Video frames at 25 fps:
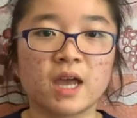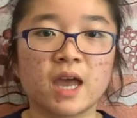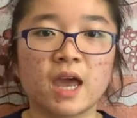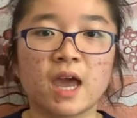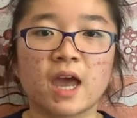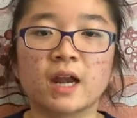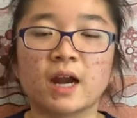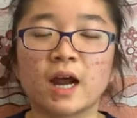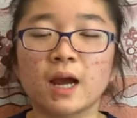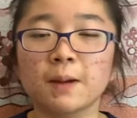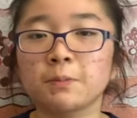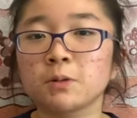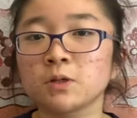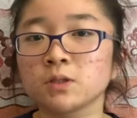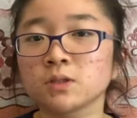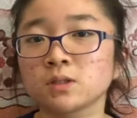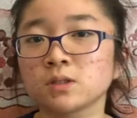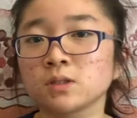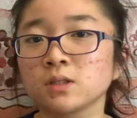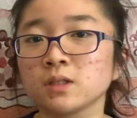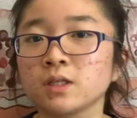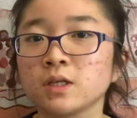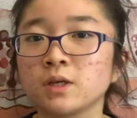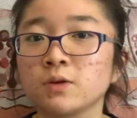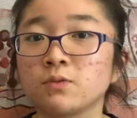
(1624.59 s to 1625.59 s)
And I
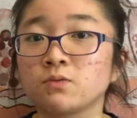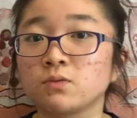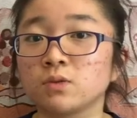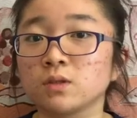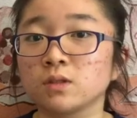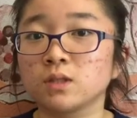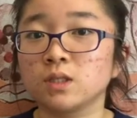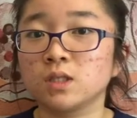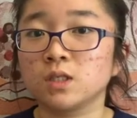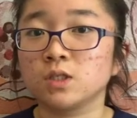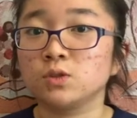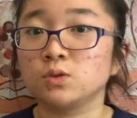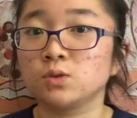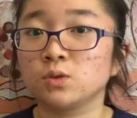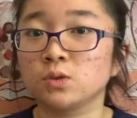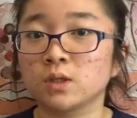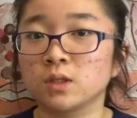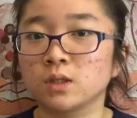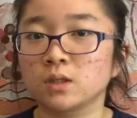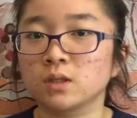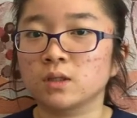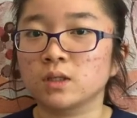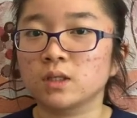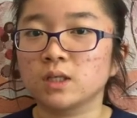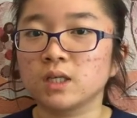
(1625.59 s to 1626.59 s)
personally really enjoy
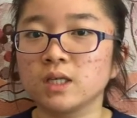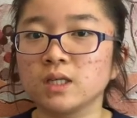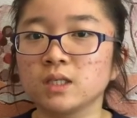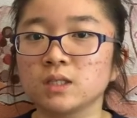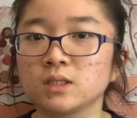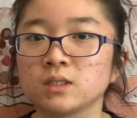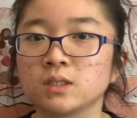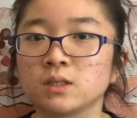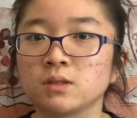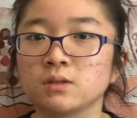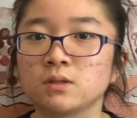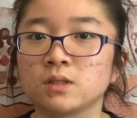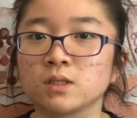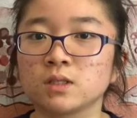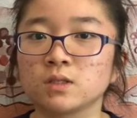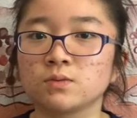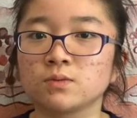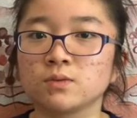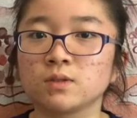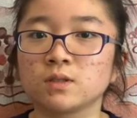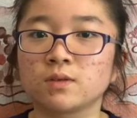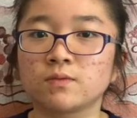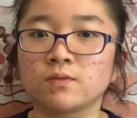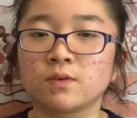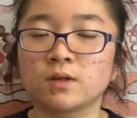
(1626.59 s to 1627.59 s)
learning, so this
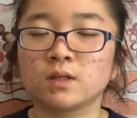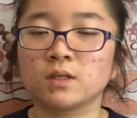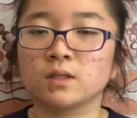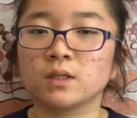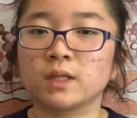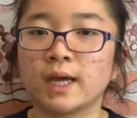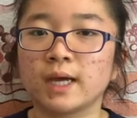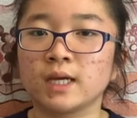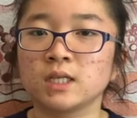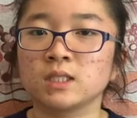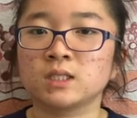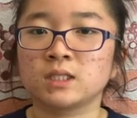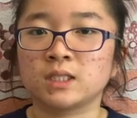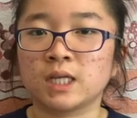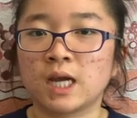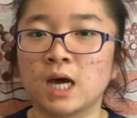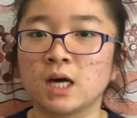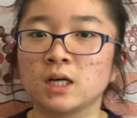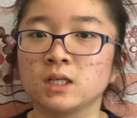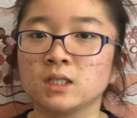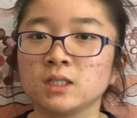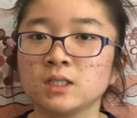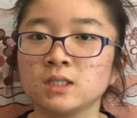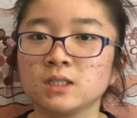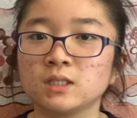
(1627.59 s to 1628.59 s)
was a very nice
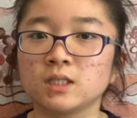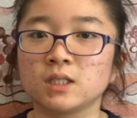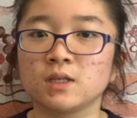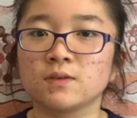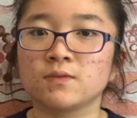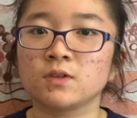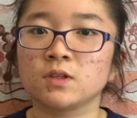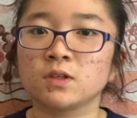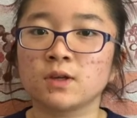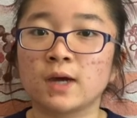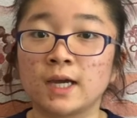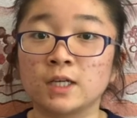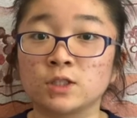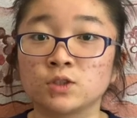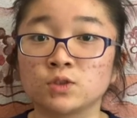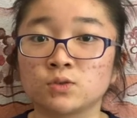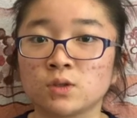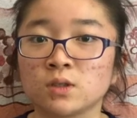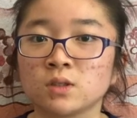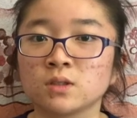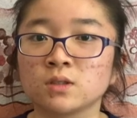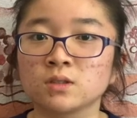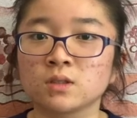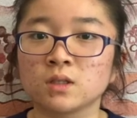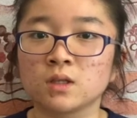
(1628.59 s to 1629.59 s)
challenge, even though I
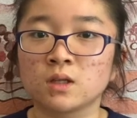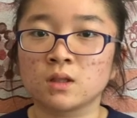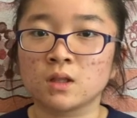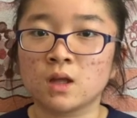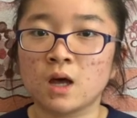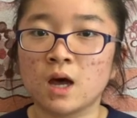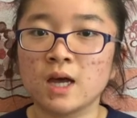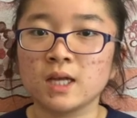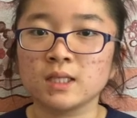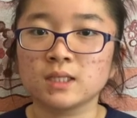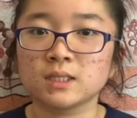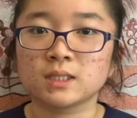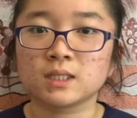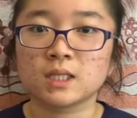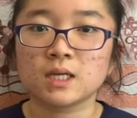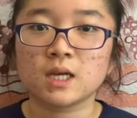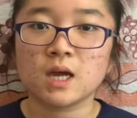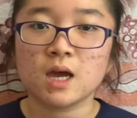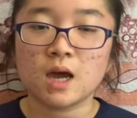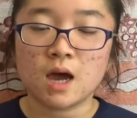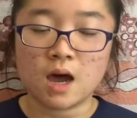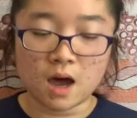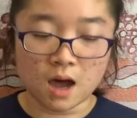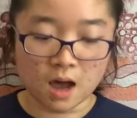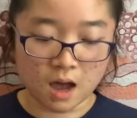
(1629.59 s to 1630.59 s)
struggled a lot,
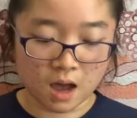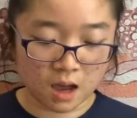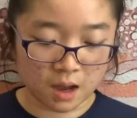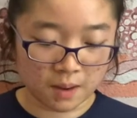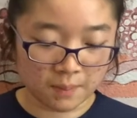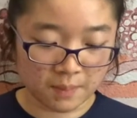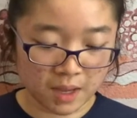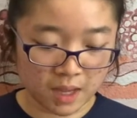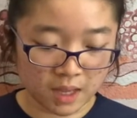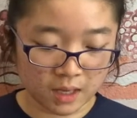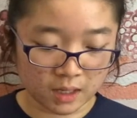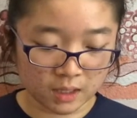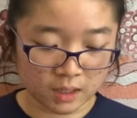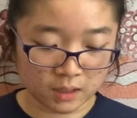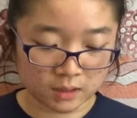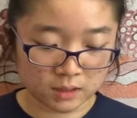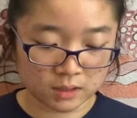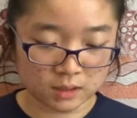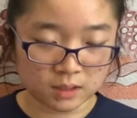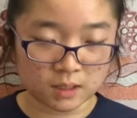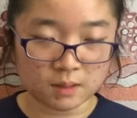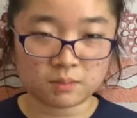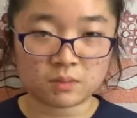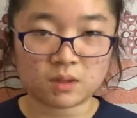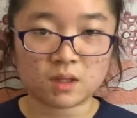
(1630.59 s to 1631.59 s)
and it's
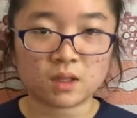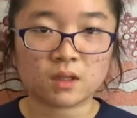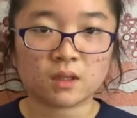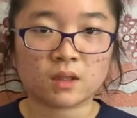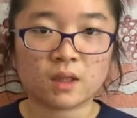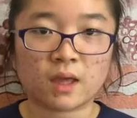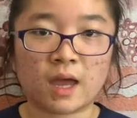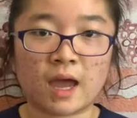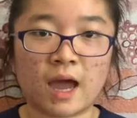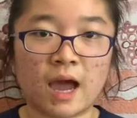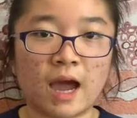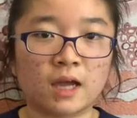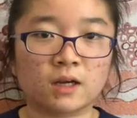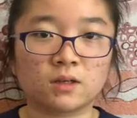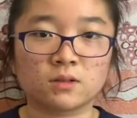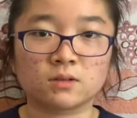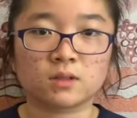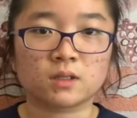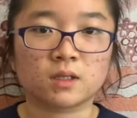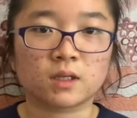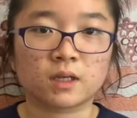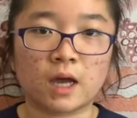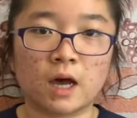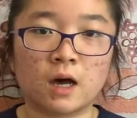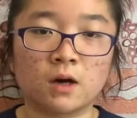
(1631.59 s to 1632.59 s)
something that I don't
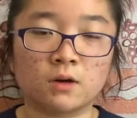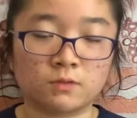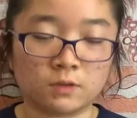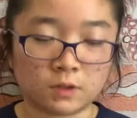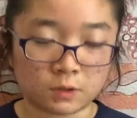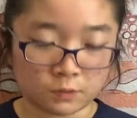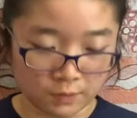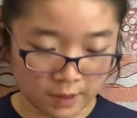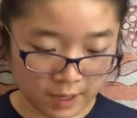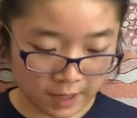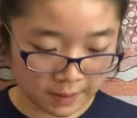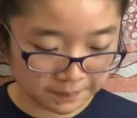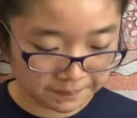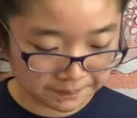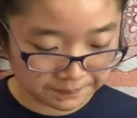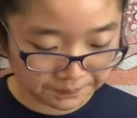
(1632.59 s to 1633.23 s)
think I'll regret.